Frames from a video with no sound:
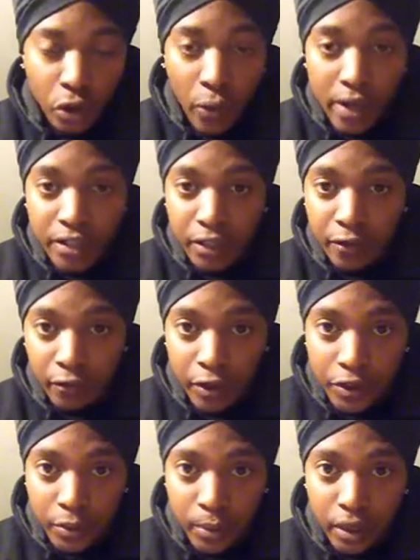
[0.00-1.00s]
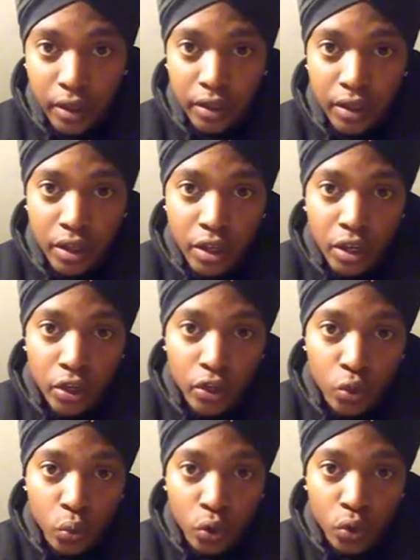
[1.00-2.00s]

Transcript: your rights get infringed upon, you